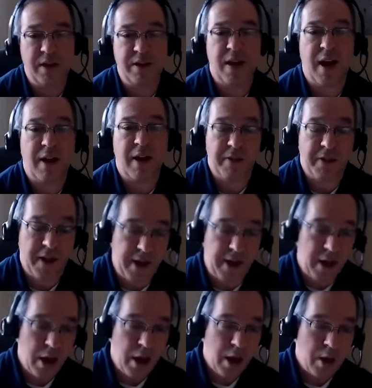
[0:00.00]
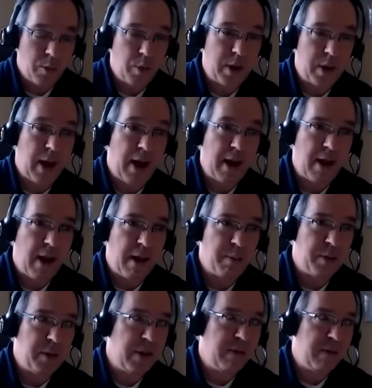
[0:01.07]
entire thing. When I
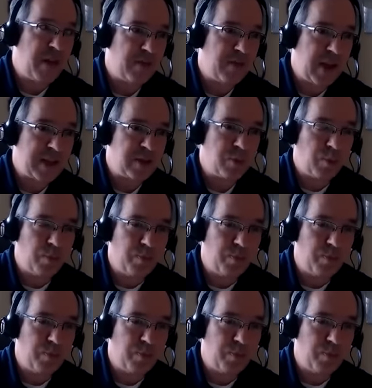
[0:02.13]
believe that's